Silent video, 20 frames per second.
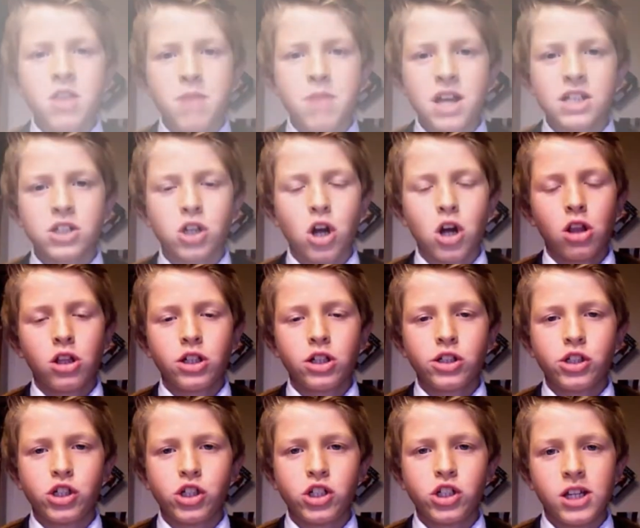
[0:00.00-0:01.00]
the best
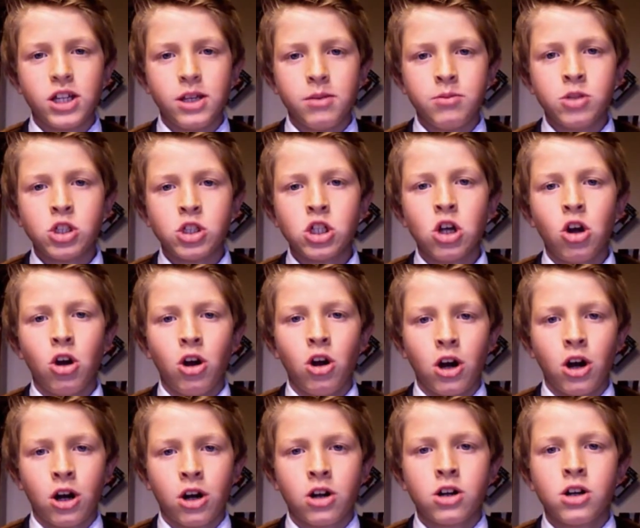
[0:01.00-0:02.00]
college teams
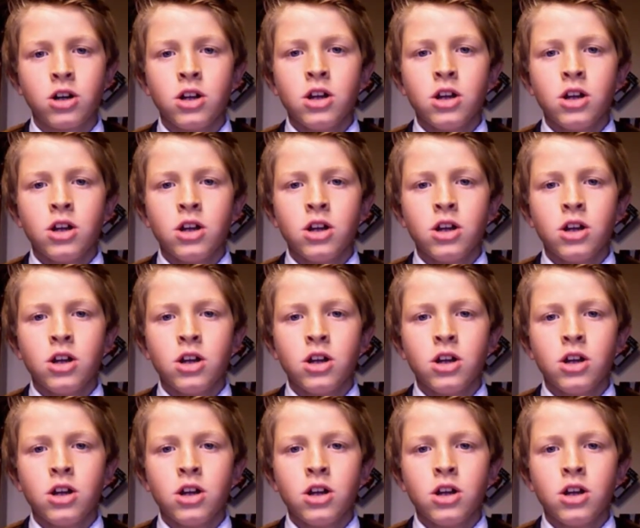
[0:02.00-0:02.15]
are